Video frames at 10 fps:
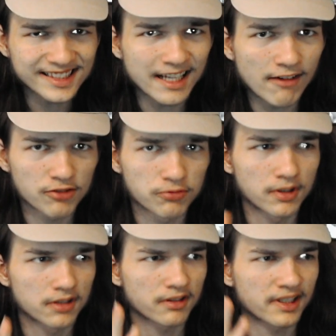I was
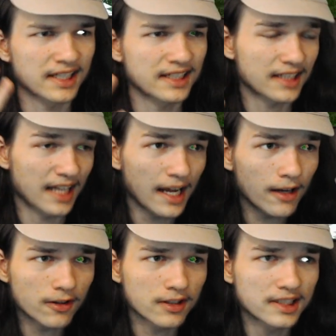wondering is,
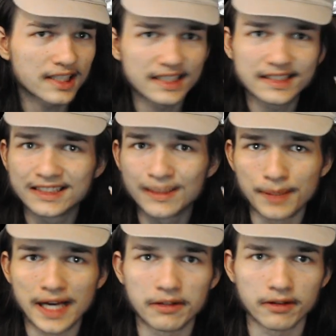how good is the
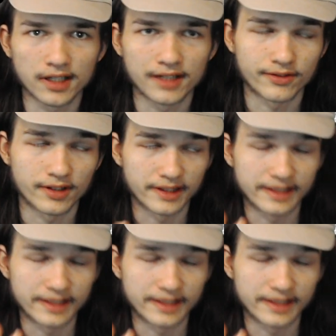battery life on this?